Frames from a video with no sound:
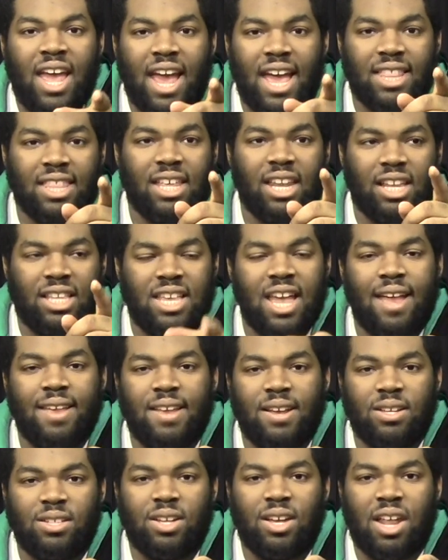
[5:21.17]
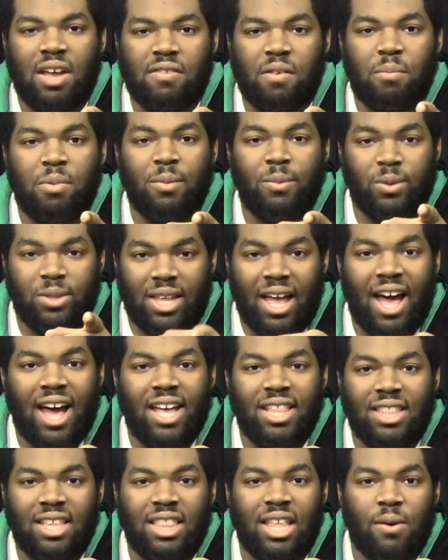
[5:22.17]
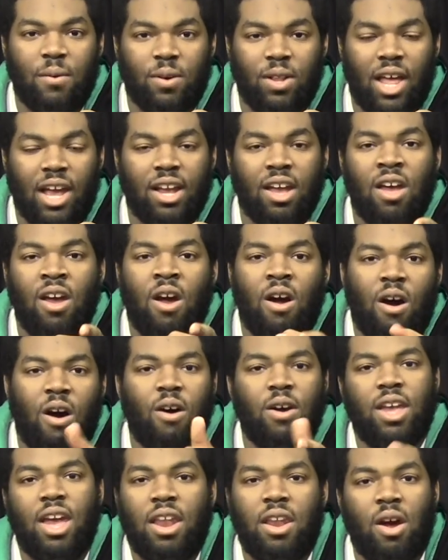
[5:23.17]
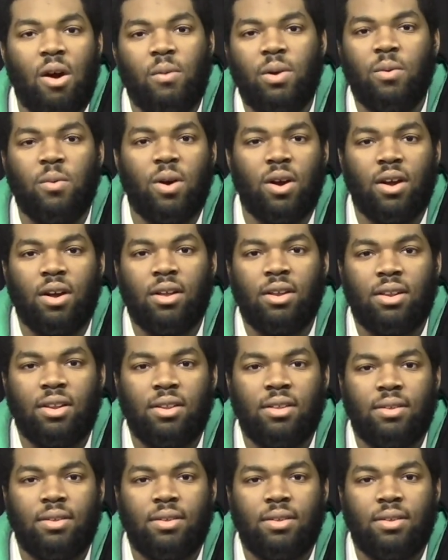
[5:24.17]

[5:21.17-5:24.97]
and then like 10 years later, after people died, then they were like, oh yeah, no, we weren't.